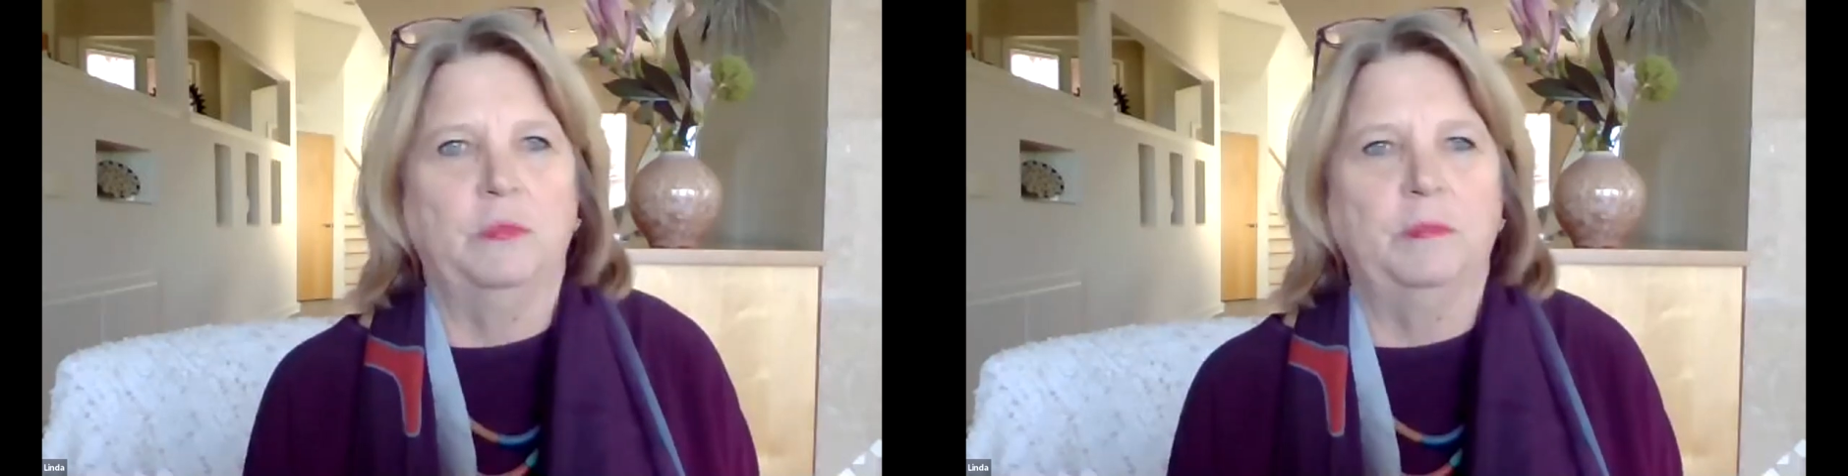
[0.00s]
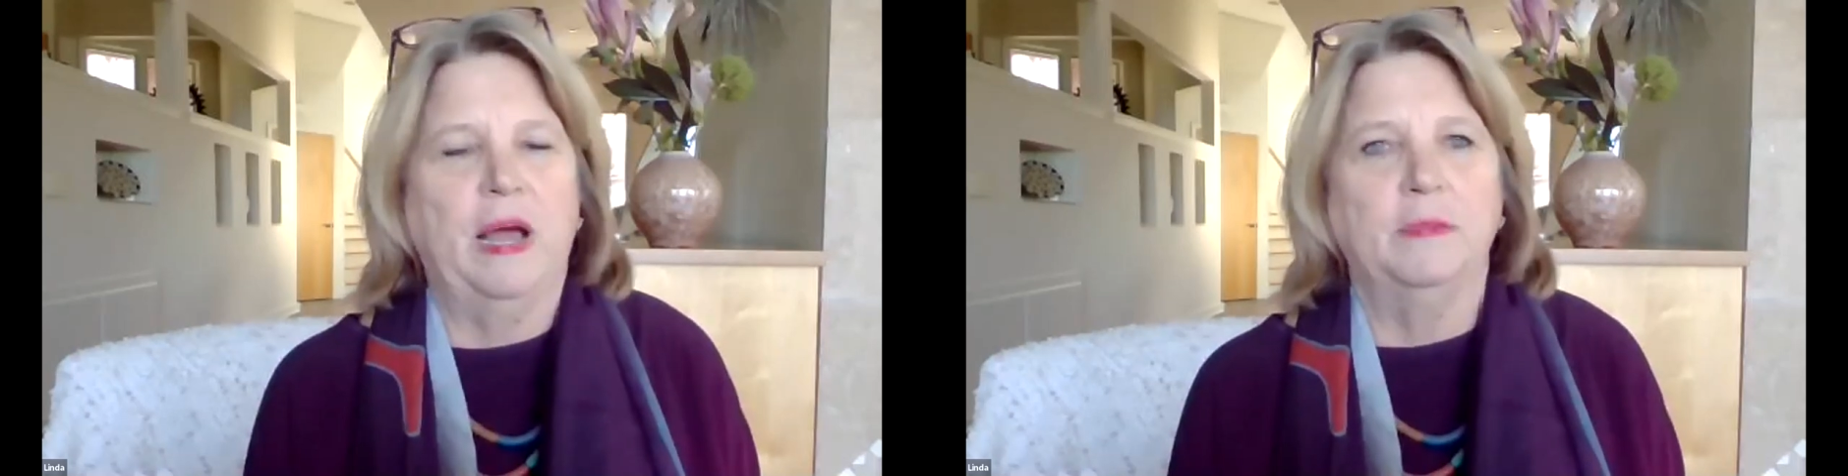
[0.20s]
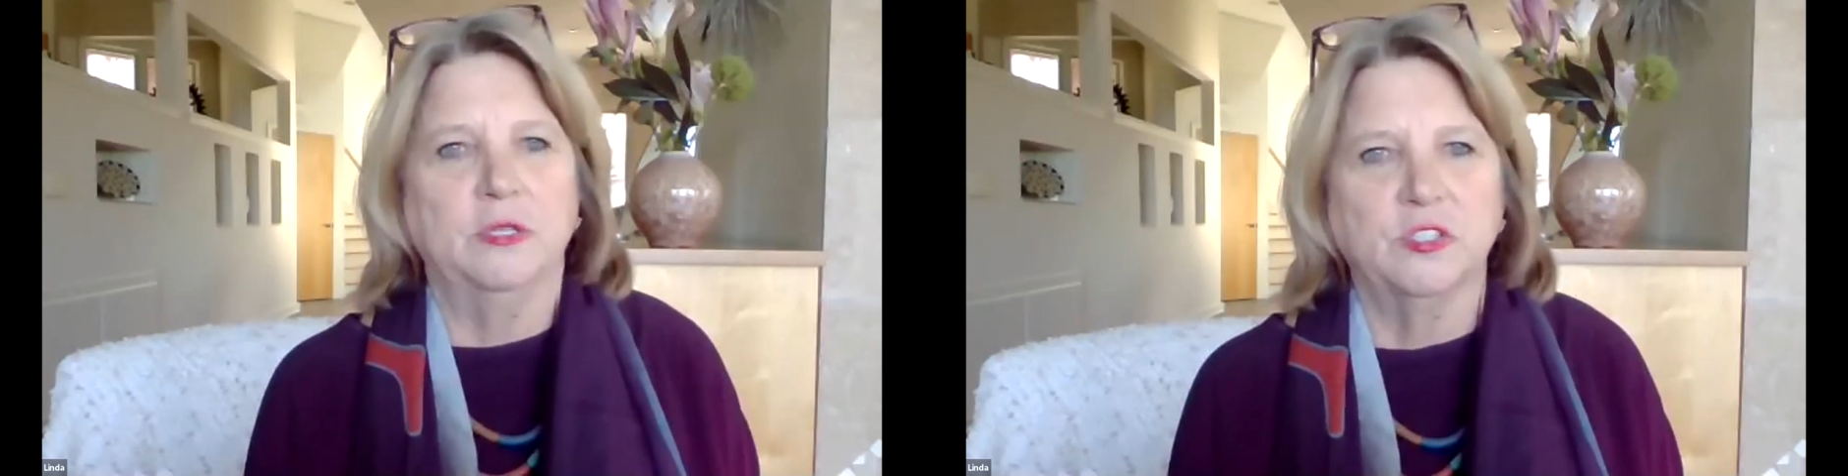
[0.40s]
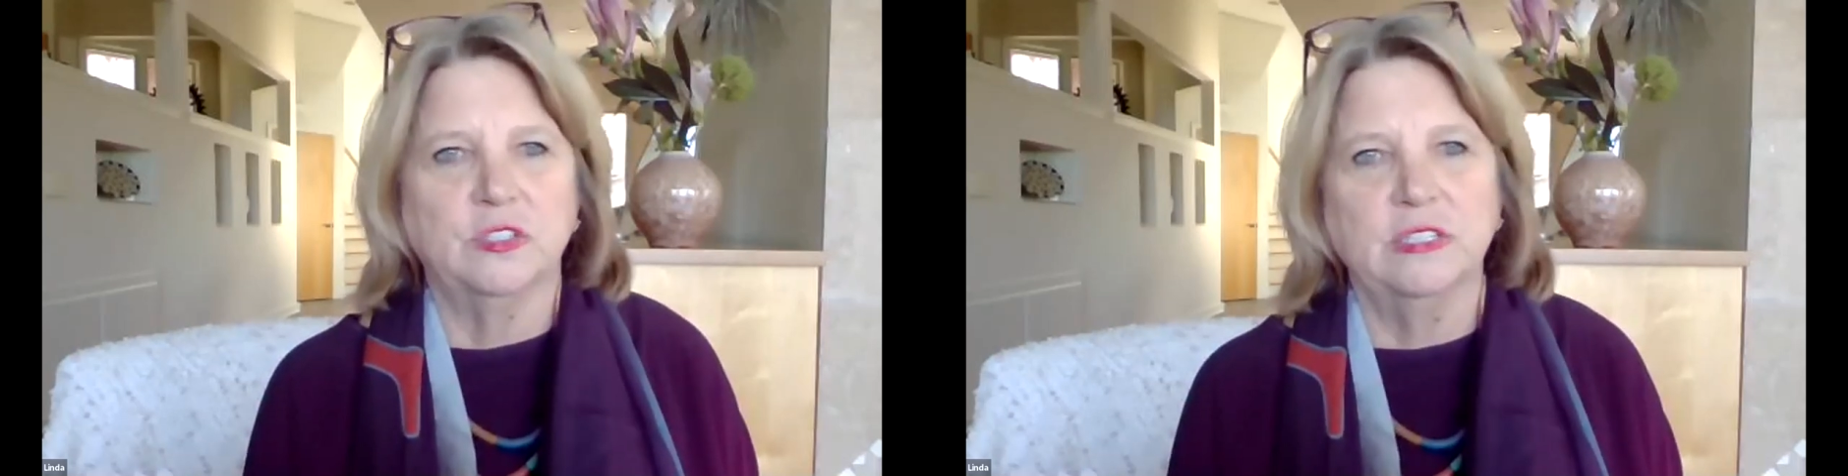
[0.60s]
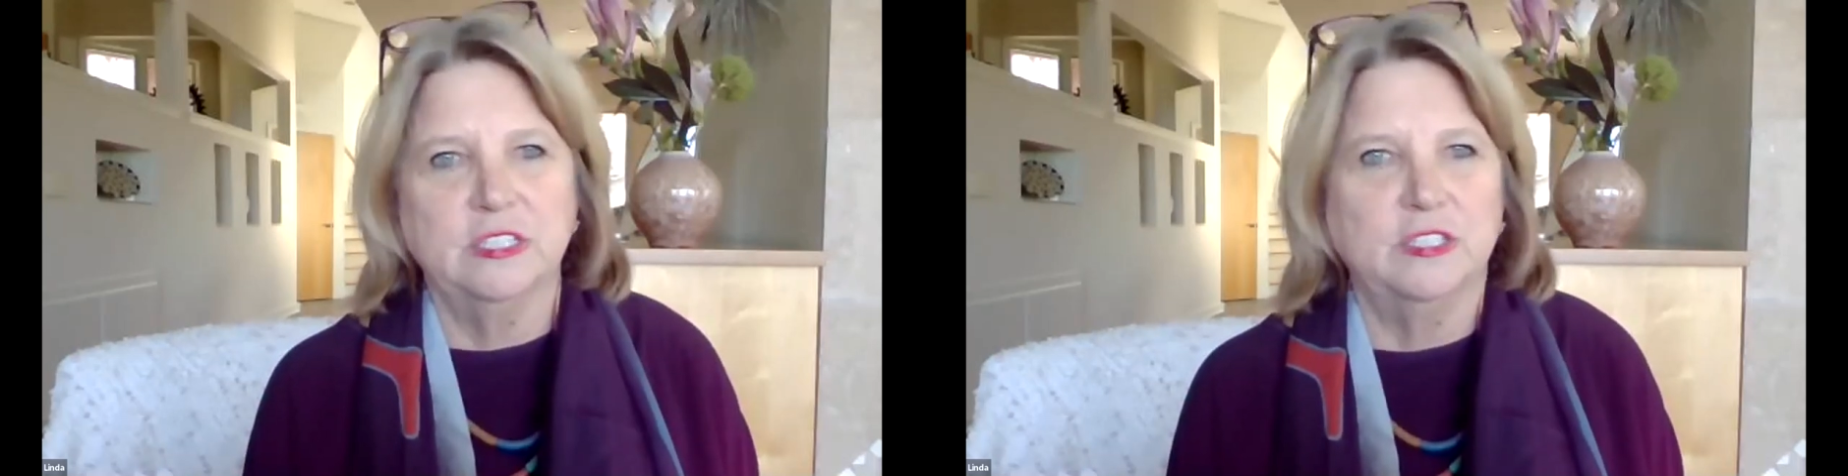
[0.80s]
Bibles,
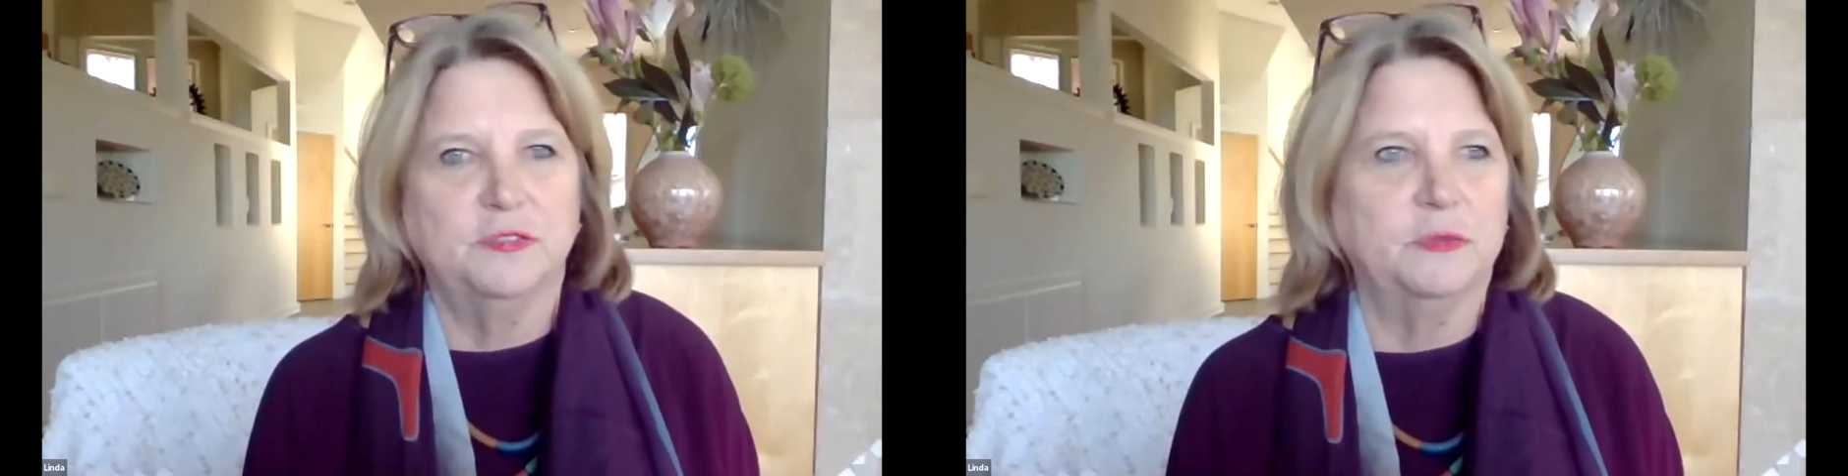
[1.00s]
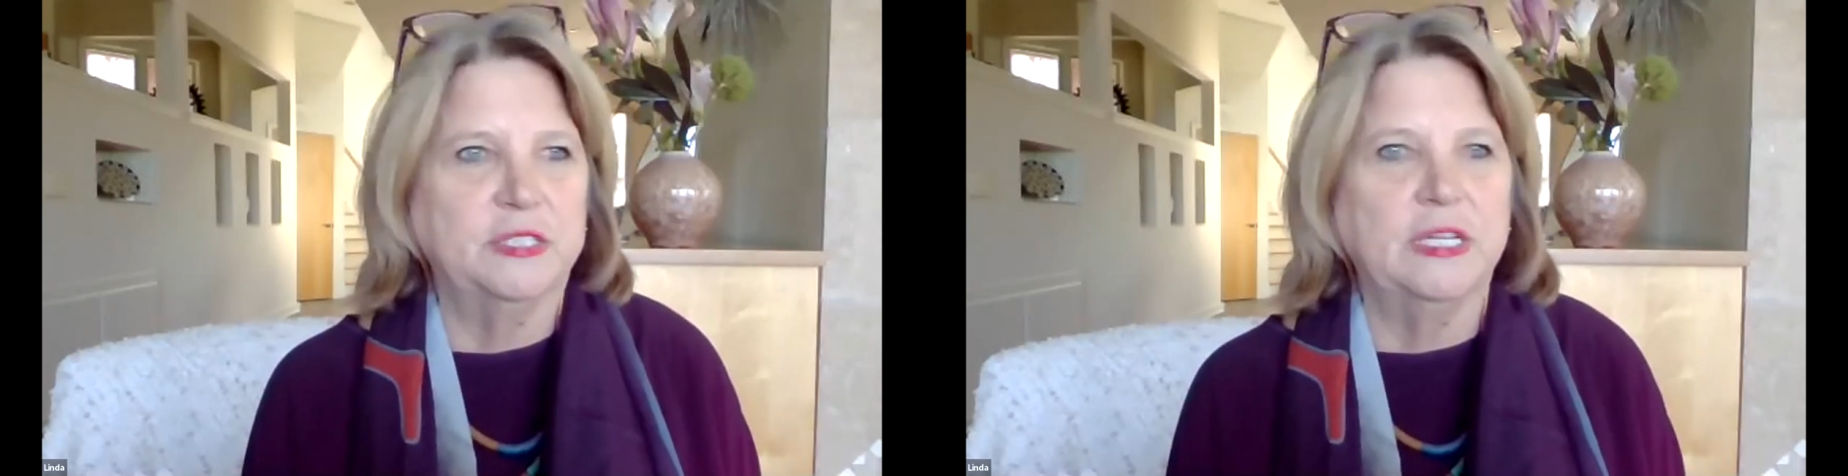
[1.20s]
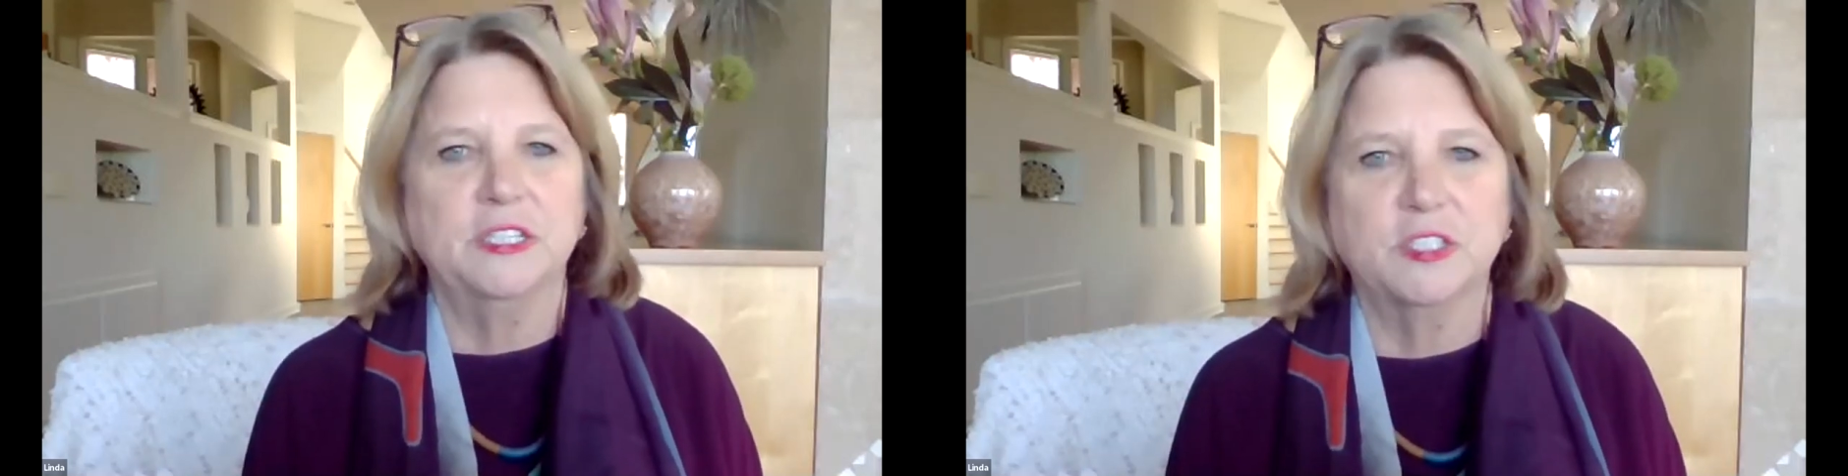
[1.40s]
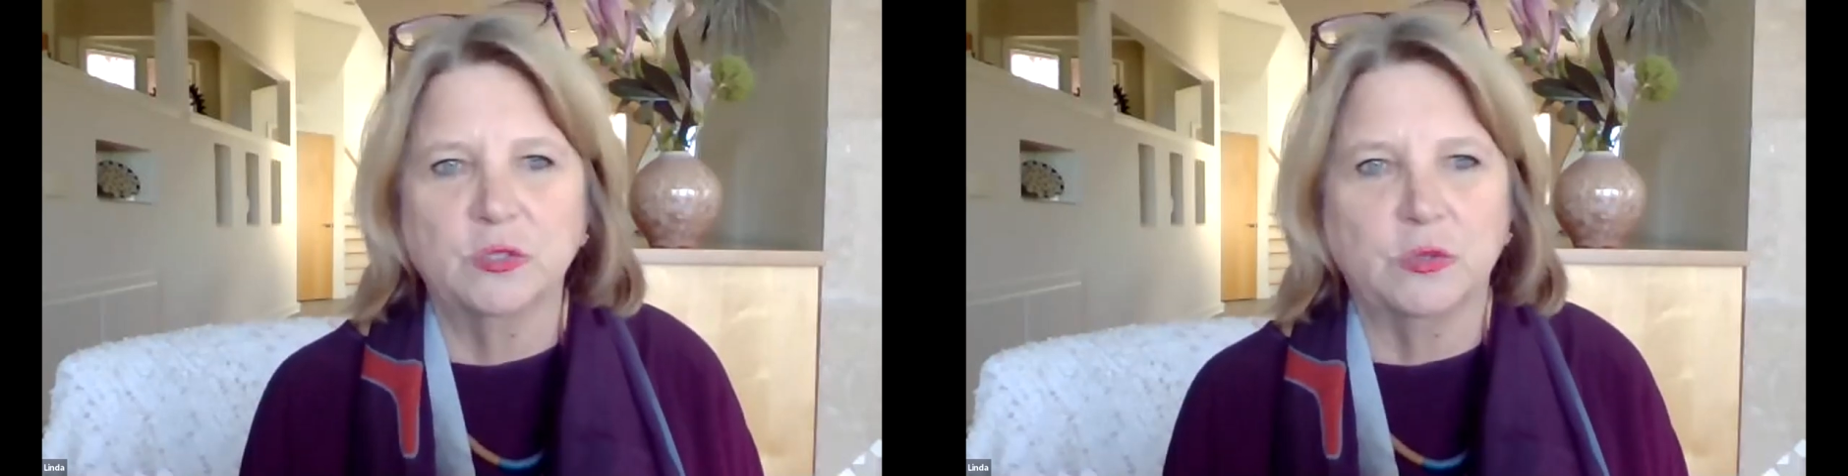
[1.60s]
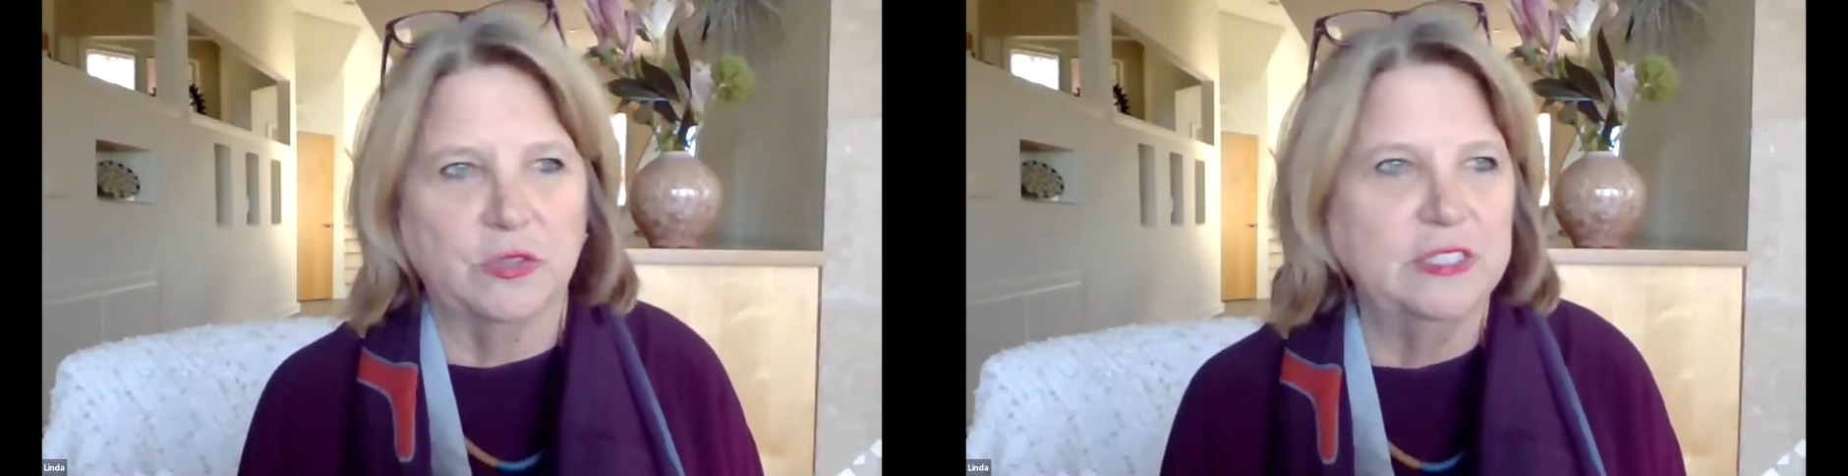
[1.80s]
this is from Sunday school.